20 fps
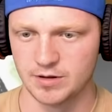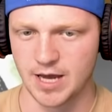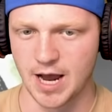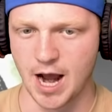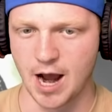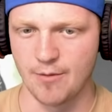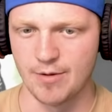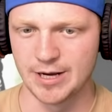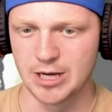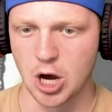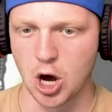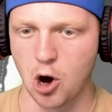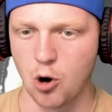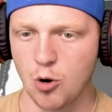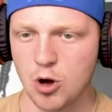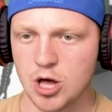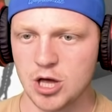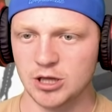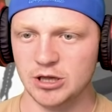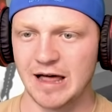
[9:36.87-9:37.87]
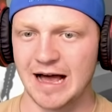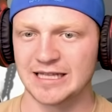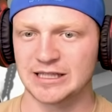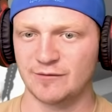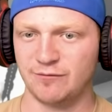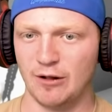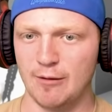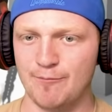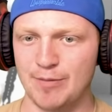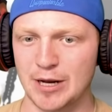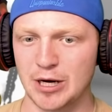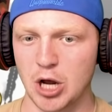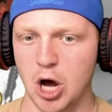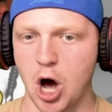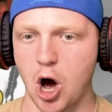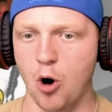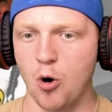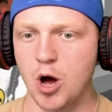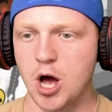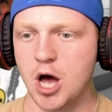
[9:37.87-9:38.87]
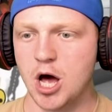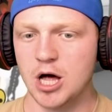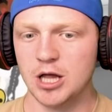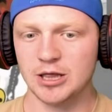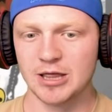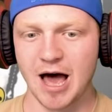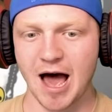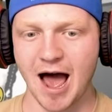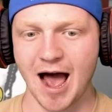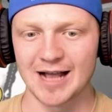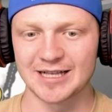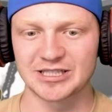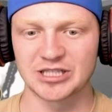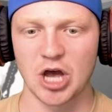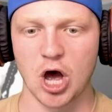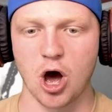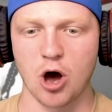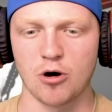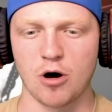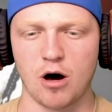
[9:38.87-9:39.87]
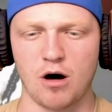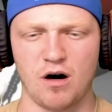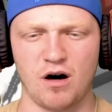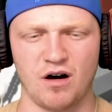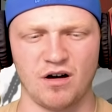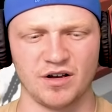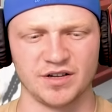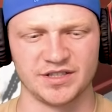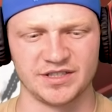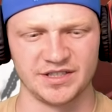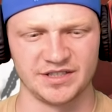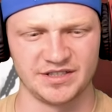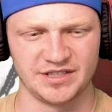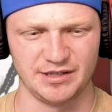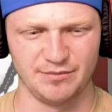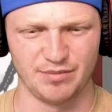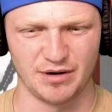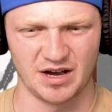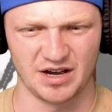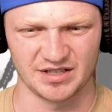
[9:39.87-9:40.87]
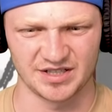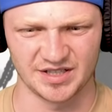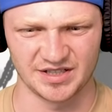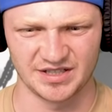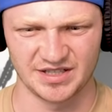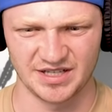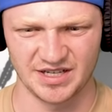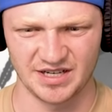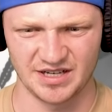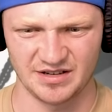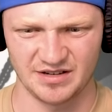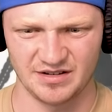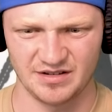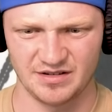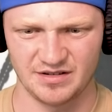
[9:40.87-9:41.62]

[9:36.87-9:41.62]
There we go. Let's flip and go. Let's go! Oh, $60, that's it.